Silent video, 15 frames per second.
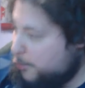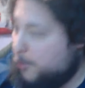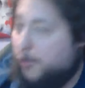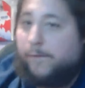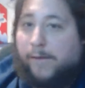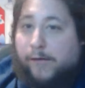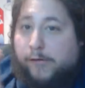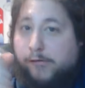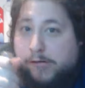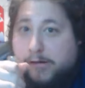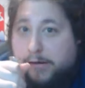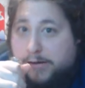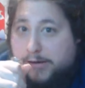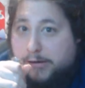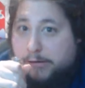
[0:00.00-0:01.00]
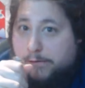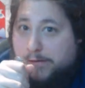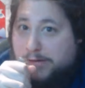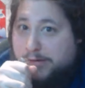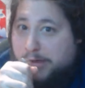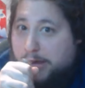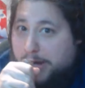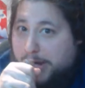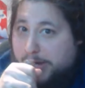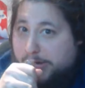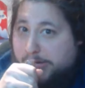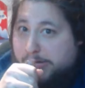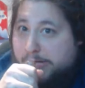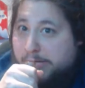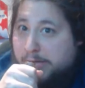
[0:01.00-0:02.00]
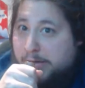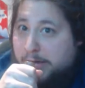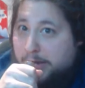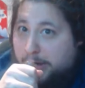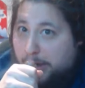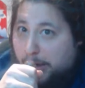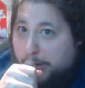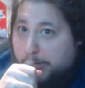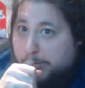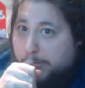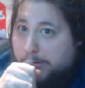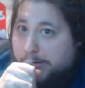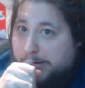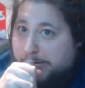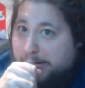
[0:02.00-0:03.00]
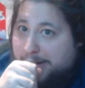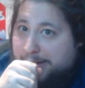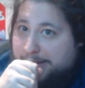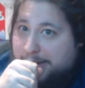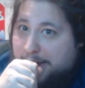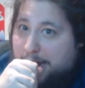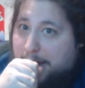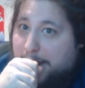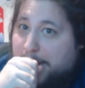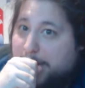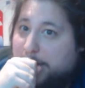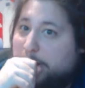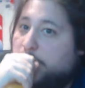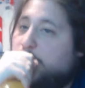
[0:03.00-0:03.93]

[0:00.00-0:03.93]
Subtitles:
Although, should I do the Turkish coach where he drinks it like this?